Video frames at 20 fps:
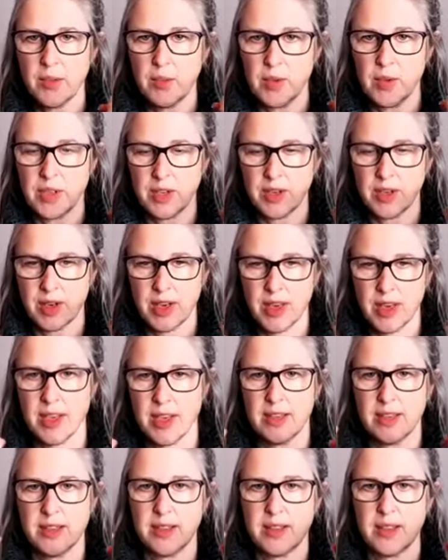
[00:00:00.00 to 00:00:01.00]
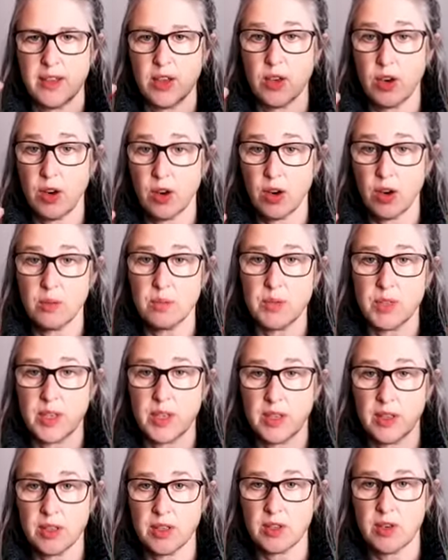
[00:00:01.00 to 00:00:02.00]
with your hands and your arms
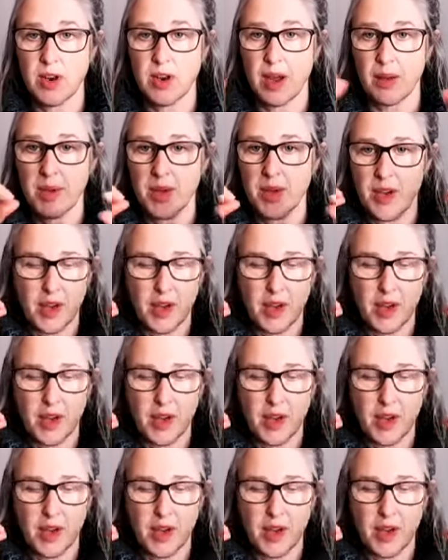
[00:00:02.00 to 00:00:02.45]
and the strap.